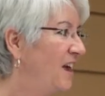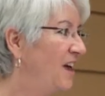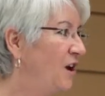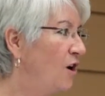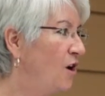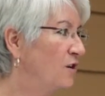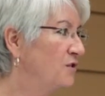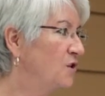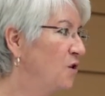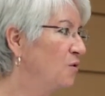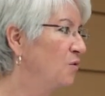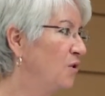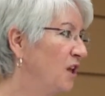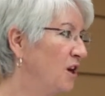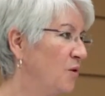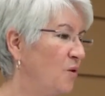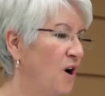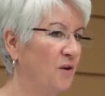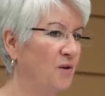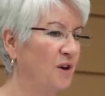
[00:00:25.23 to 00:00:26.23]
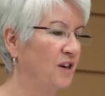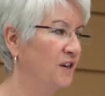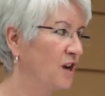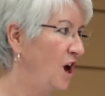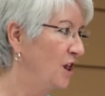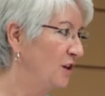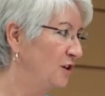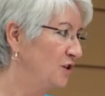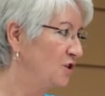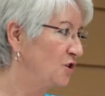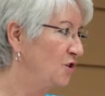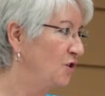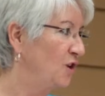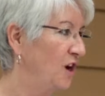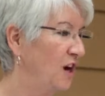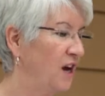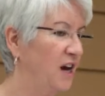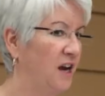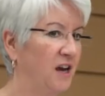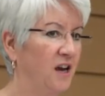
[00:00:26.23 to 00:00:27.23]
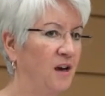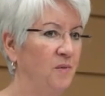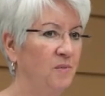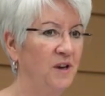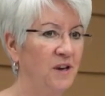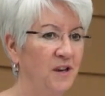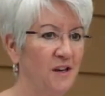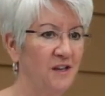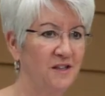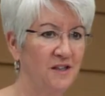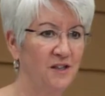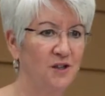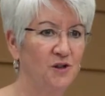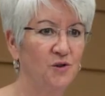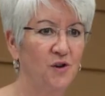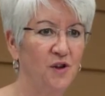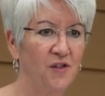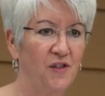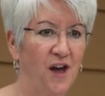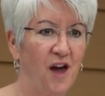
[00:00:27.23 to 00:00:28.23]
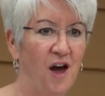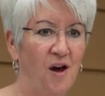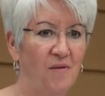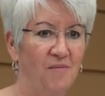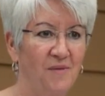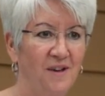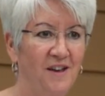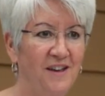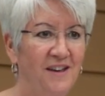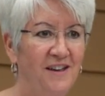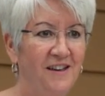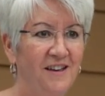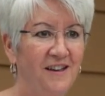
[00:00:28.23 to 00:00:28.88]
And I also really want to acknowledge Craig, because the two of them,